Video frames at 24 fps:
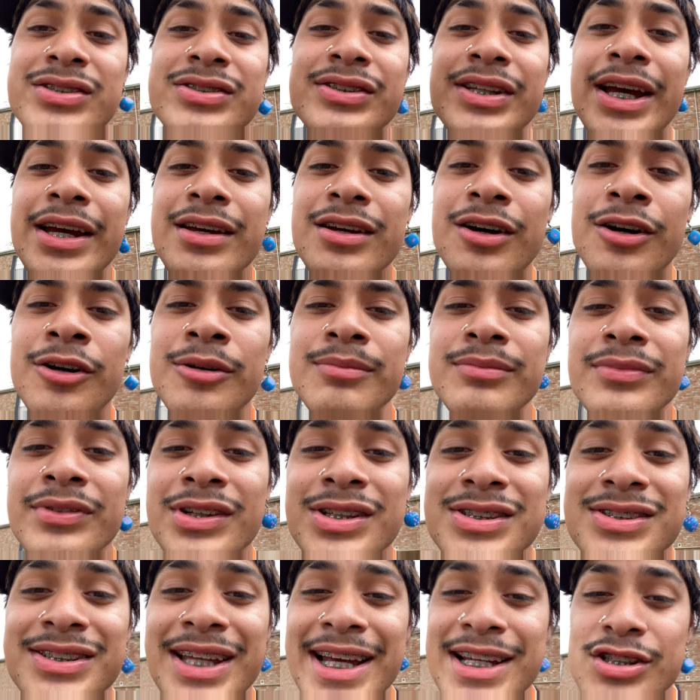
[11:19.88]
Stay up,
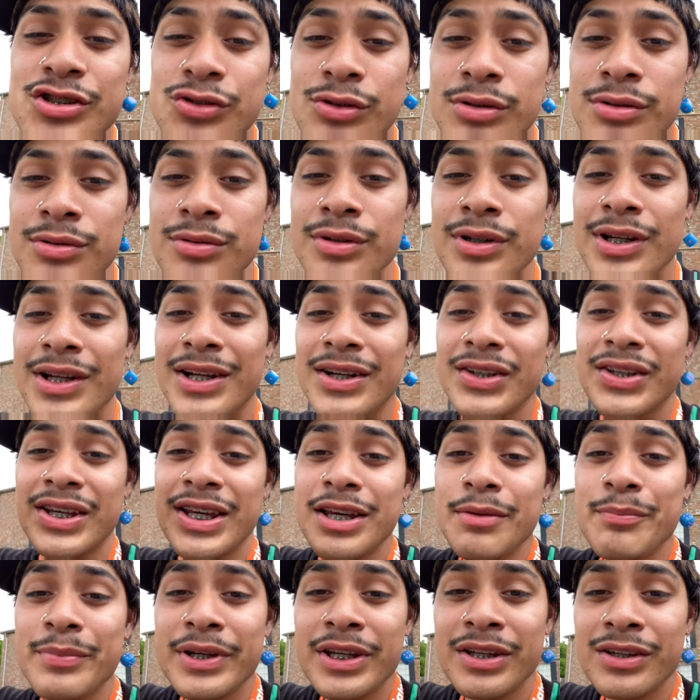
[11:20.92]
stay true,
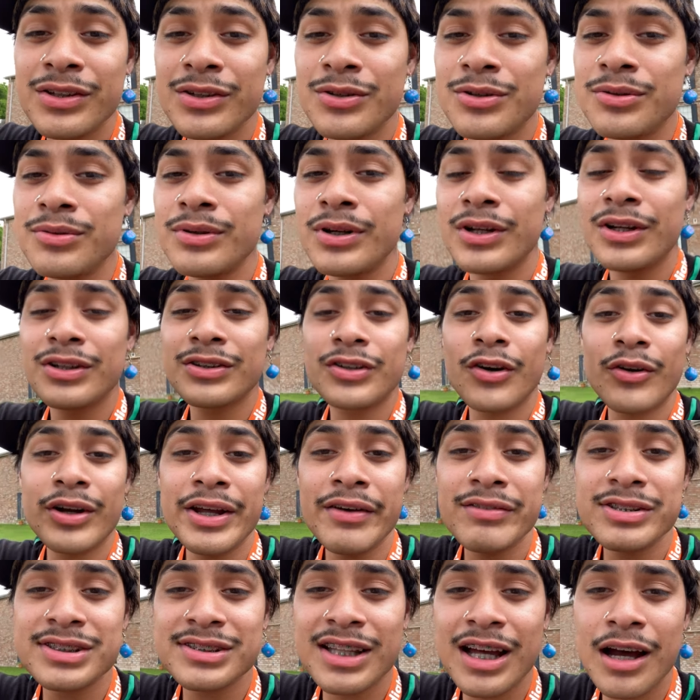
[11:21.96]
keep being you. Don't
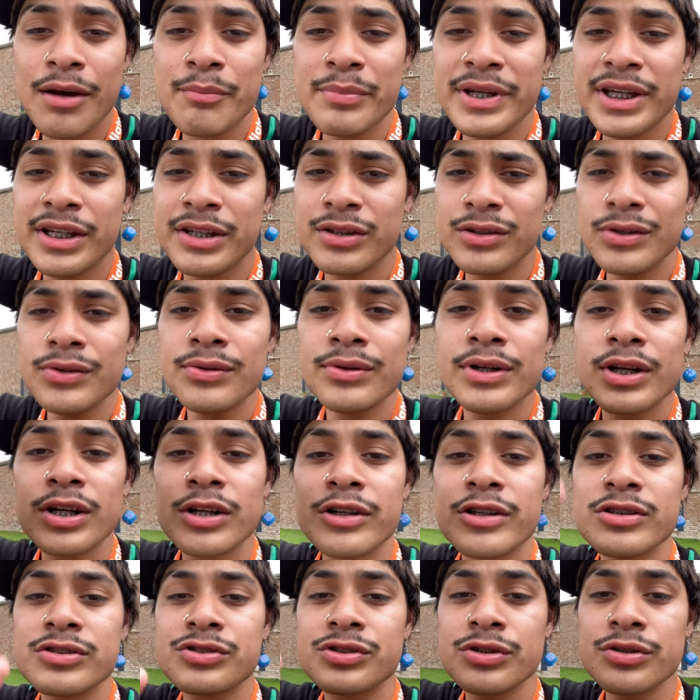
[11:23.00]
ever stop being you,
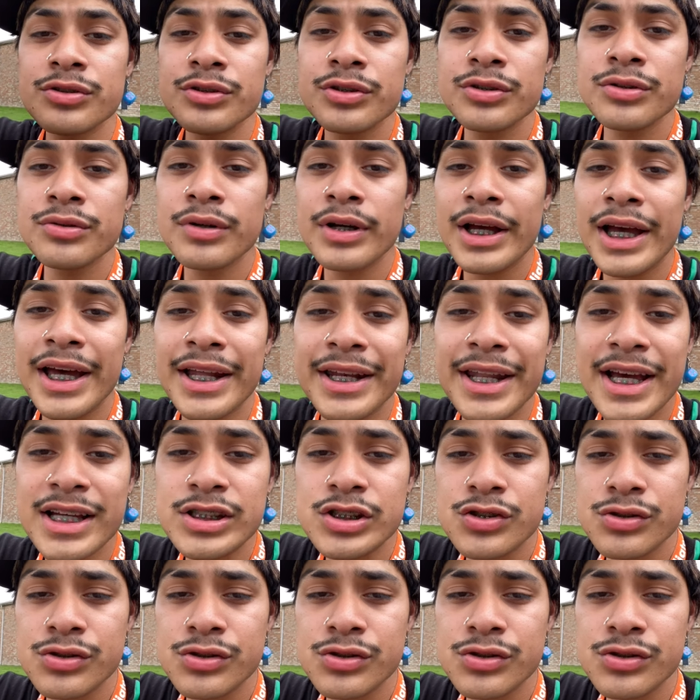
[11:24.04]
cause you you and that's